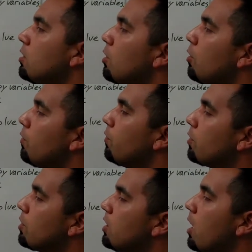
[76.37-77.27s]
So
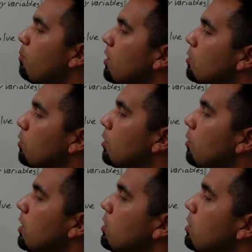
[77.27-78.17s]
first step is we're
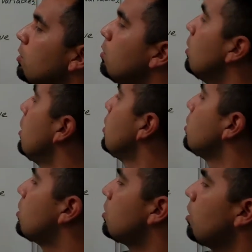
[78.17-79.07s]
going to
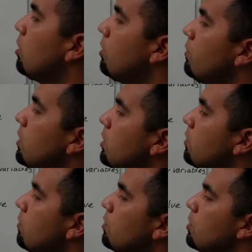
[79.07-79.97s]
solve
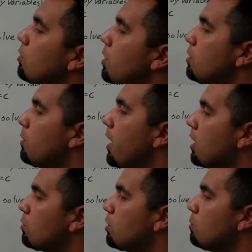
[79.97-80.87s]
this first equation by
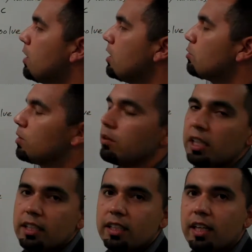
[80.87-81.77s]
x, which means we
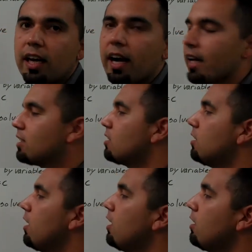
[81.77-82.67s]
need to
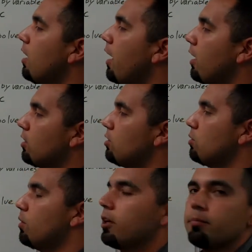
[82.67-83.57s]
isolate
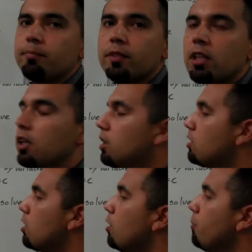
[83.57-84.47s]
x, right?
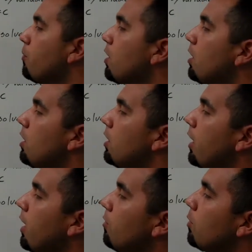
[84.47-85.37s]
So
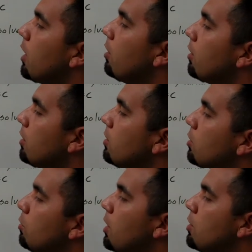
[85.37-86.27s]
again, when I look at
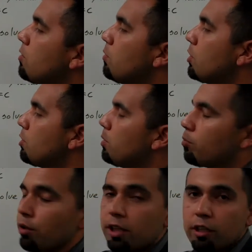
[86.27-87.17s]
this equation, we should be
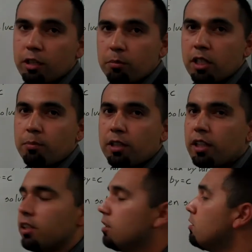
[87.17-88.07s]
pretty good at
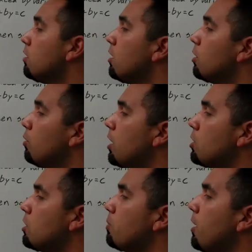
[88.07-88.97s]
manipulating
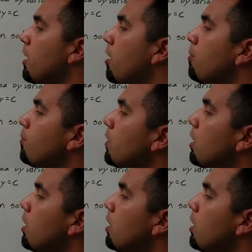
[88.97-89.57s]
equations by now.